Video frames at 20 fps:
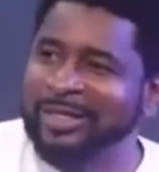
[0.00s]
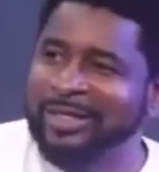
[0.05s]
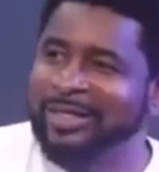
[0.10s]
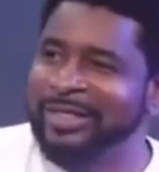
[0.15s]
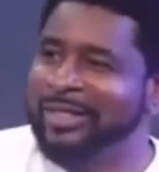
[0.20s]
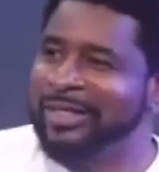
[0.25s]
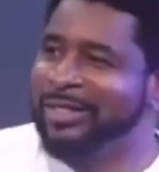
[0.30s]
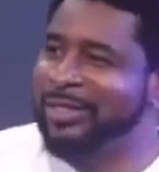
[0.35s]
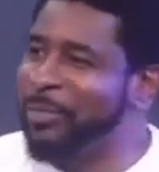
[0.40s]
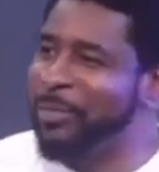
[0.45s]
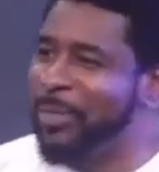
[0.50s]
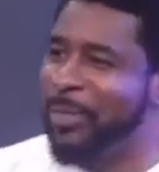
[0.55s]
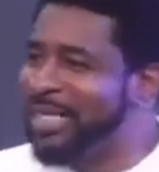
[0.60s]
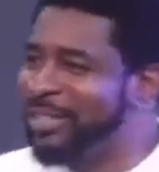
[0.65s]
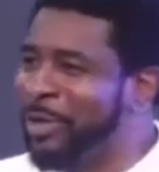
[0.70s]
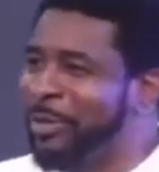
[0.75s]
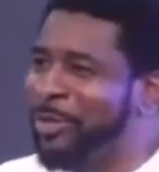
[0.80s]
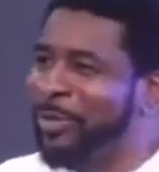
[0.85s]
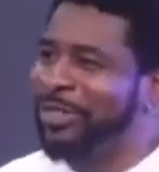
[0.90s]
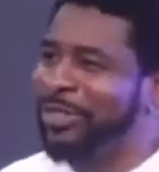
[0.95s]
So men
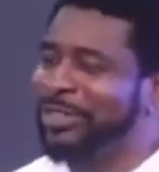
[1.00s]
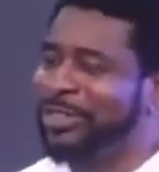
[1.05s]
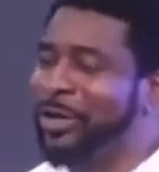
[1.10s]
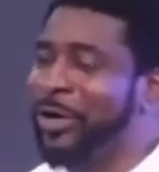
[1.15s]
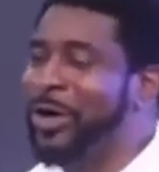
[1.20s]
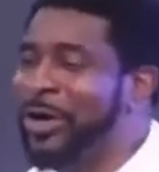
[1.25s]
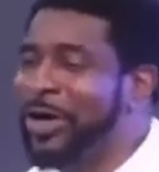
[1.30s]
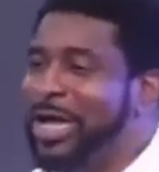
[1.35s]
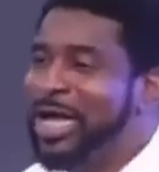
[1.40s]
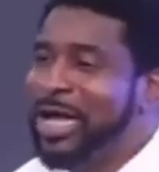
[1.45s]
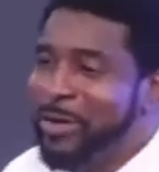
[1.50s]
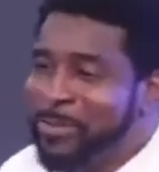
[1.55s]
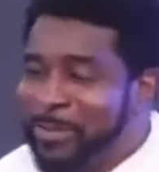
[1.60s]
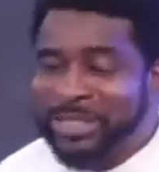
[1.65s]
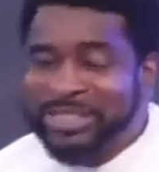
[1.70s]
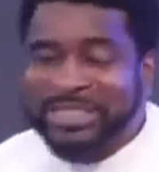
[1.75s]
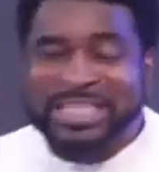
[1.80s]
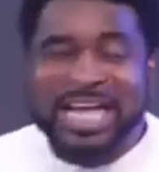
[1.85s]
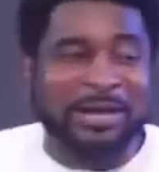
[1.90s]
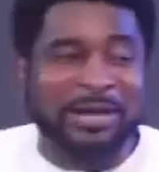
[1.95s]
talk because
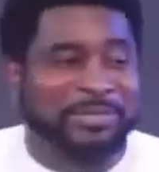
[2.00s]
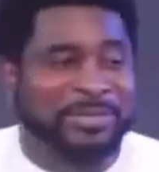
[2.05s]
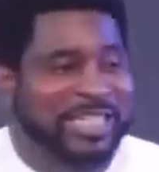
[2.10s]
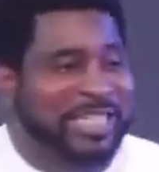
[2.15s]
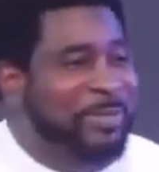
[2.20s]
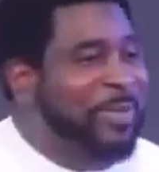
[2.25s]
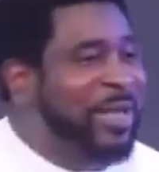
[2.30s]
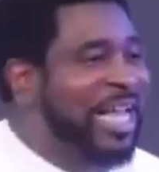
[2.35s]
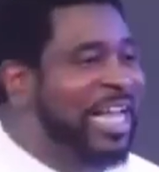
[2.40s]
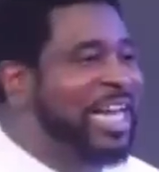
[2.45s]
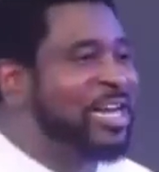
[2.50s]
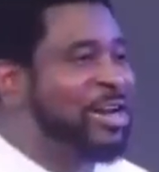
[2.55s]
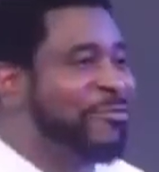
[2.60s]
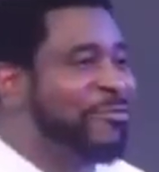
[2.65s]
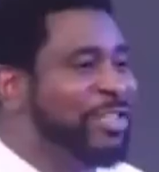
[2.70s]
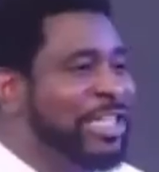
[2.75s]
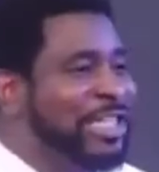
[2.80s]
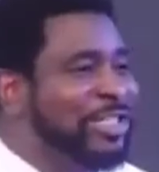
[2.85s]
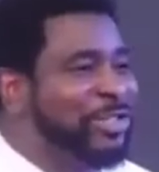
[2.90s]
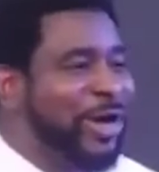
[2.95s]
most times in the beginning of
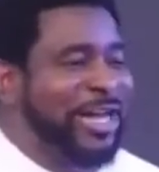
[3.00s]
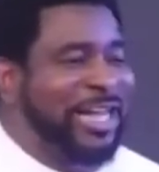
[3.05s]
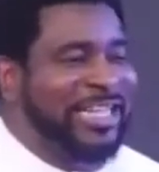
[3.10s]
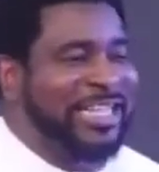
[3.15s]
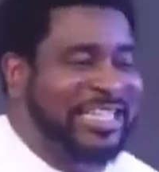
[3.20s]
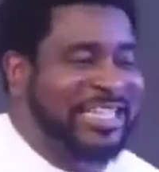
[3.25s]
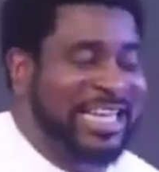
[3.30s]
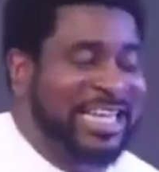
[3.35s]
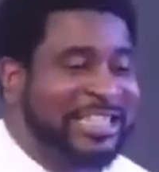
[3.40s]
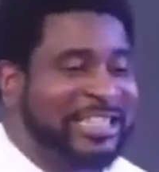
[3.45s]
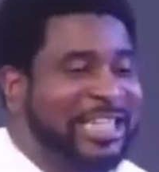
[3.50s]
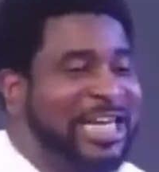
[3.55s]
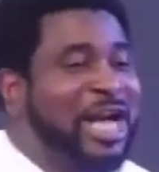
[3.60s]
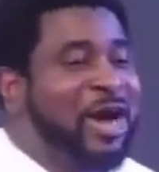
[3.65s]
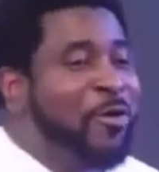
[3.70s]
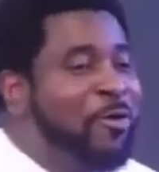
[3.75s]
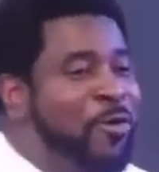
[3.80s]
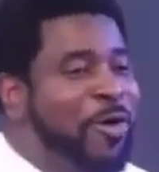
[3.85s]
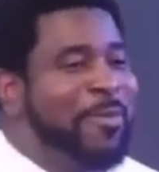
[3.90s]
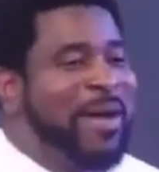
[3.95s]
the talking stage,
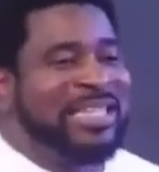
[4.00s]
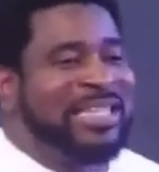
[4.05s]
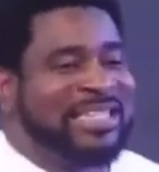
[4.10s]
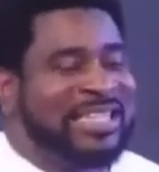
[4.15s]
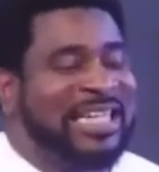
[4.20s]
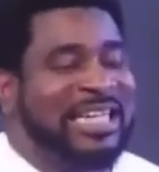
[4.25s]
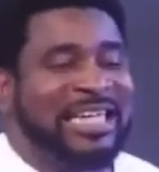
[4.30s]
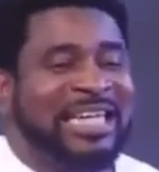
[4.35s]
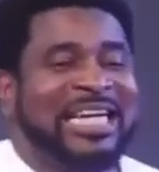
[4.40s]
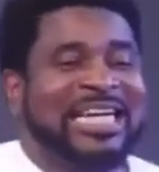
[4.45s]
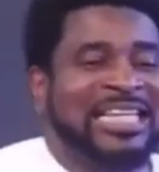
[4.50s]
women think that